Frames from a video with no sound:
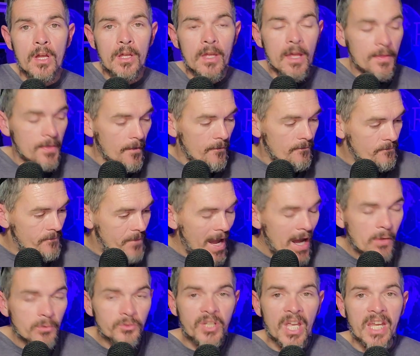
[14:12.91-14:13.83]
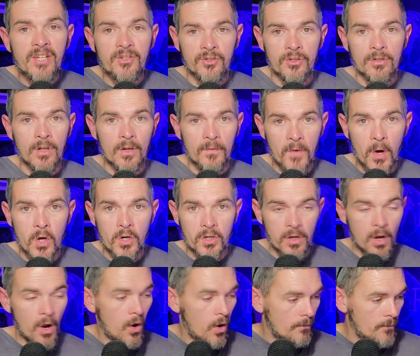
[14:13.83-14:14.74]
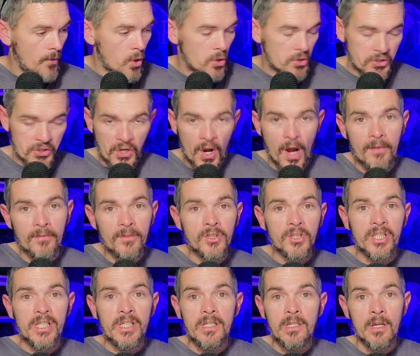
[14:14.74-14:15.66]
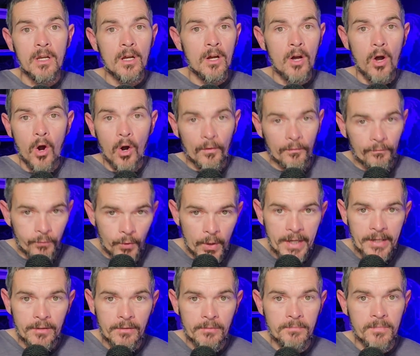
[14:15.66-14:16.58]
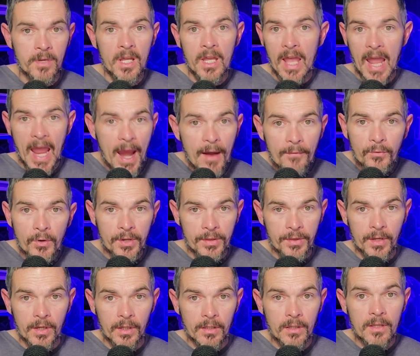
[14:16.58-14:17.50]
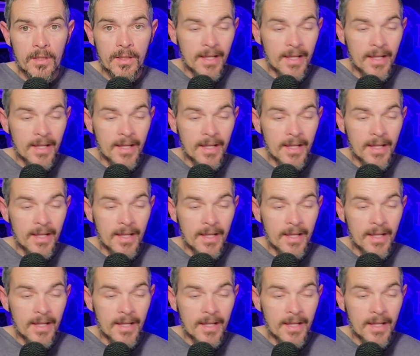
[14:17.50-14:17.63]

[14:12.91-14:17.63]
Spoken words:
the foundation of our sovereignty, our freedom, everything.